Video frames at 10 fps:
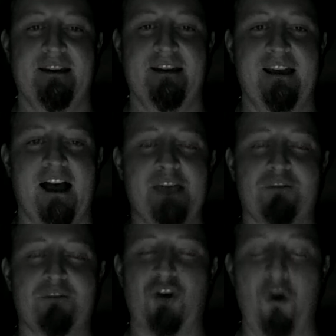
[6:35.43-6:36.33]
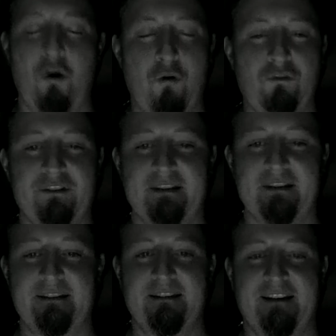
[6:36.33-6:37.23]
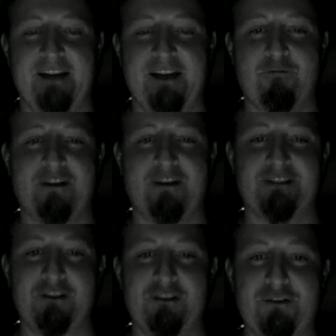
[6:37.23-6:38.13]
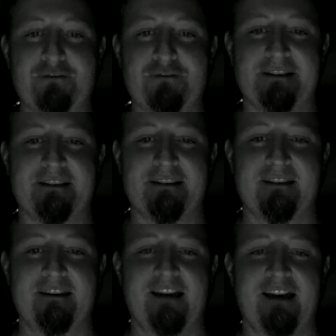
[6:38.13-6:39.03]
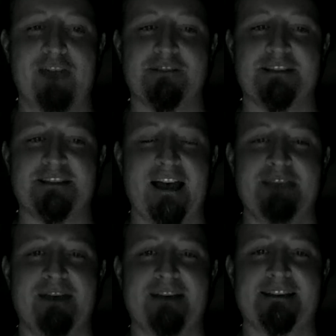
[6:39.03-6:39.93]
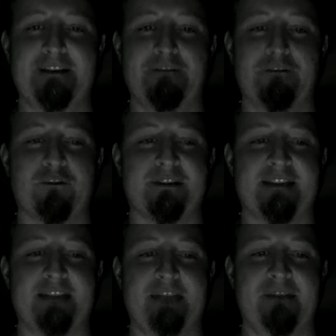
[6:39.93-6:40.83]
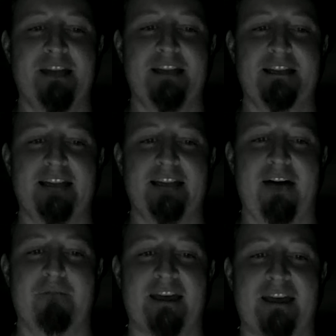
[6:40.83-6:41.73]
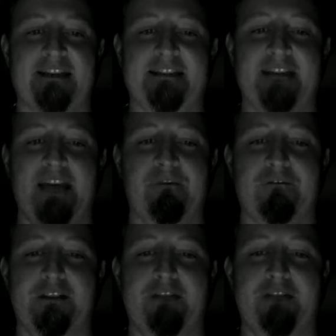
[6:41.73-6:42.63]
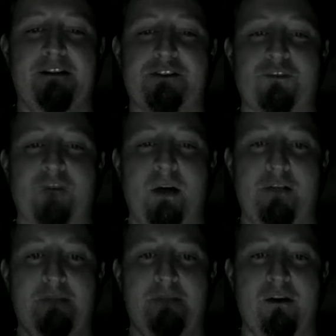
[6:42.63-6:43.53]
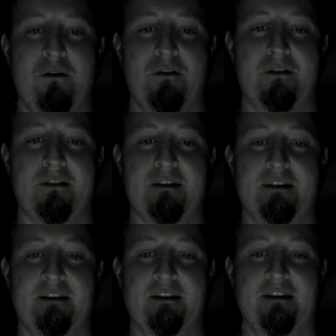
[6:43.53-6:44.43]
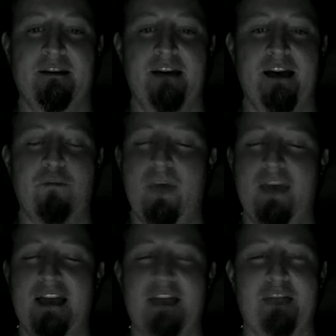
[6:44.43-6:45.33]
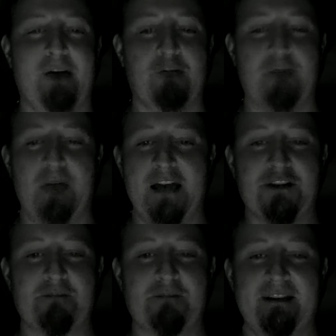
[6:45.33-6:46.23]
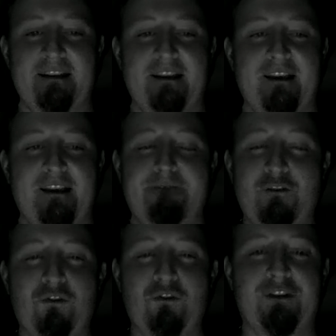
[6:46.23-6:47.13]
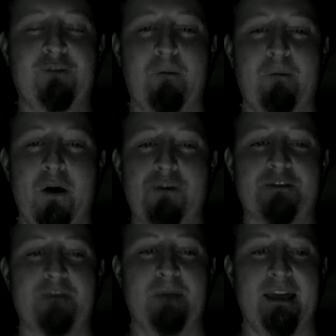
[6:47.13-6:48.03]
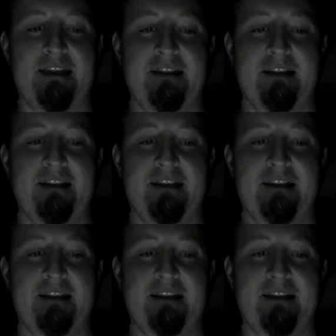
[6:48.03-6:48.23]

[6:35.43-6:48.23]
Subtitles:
I am cold. I am resolute. I resign myself to resentment and allow my contempt for living to swallow me whole. I wail about punishment, fueled and repulsed by it,